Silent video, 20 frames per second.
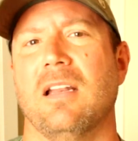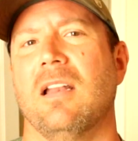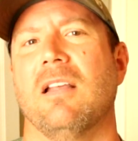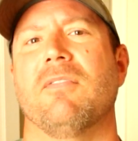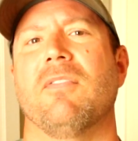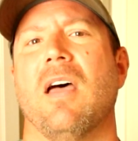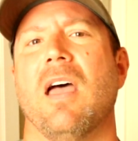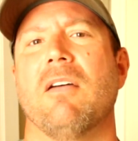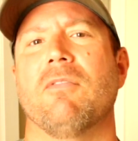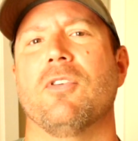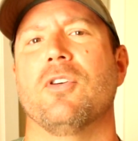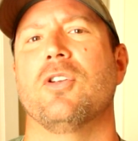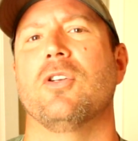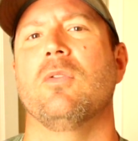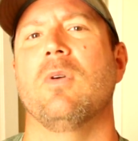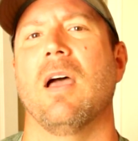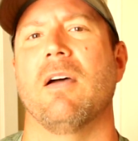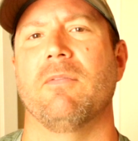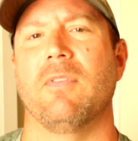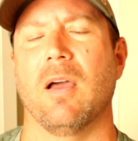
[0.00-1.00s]
And if I ever
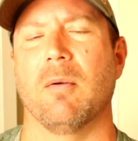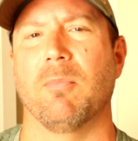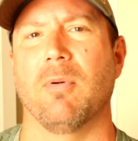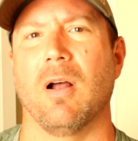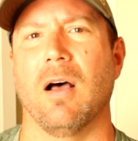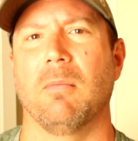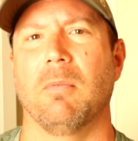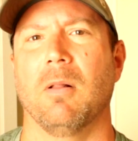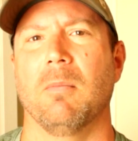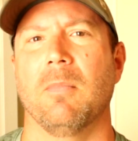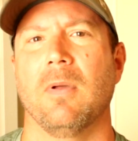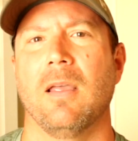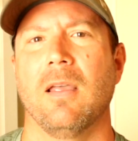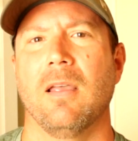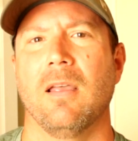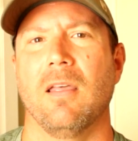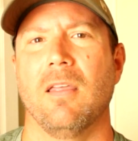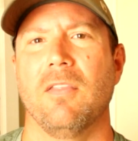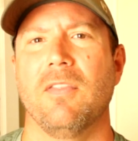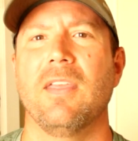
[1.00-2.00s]
do have that problem,
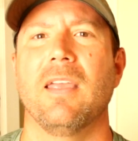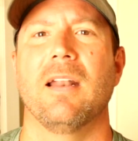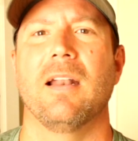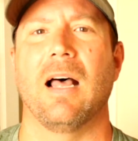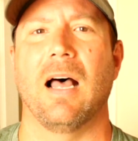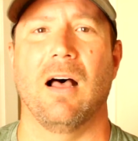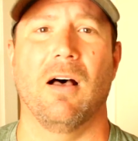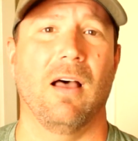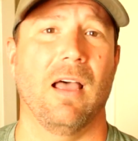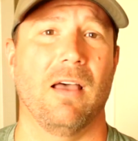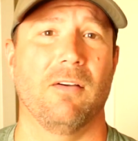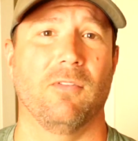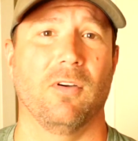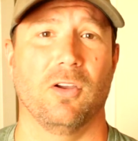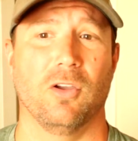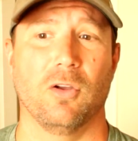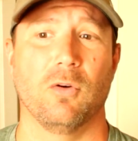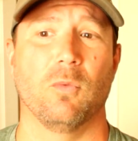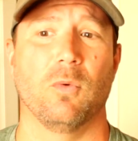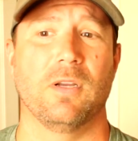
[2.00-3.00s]
then I'll have
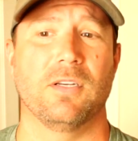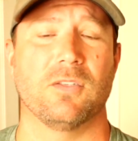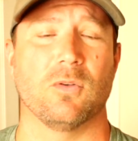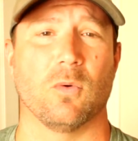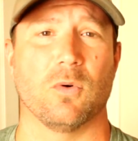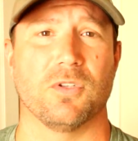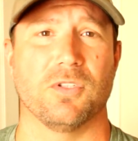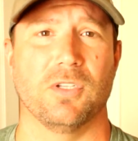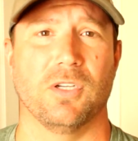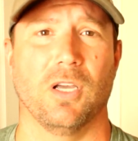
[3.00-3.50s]
a good resource